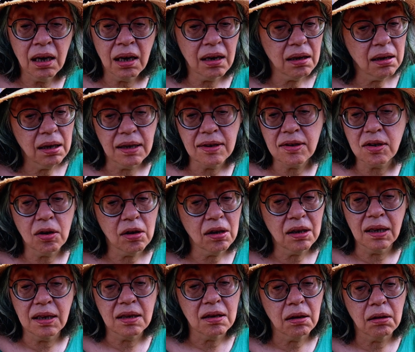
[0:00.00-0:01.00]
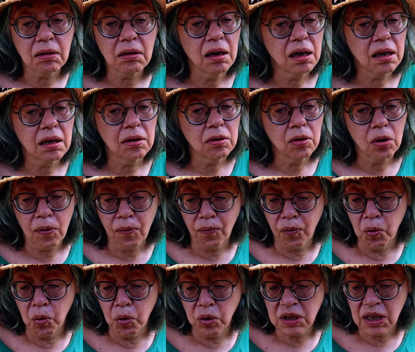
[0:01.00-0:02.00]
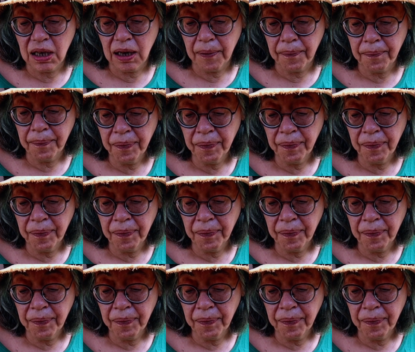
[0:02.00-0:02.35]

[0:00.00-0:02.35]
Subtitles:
and they certainly don't like a lot of water.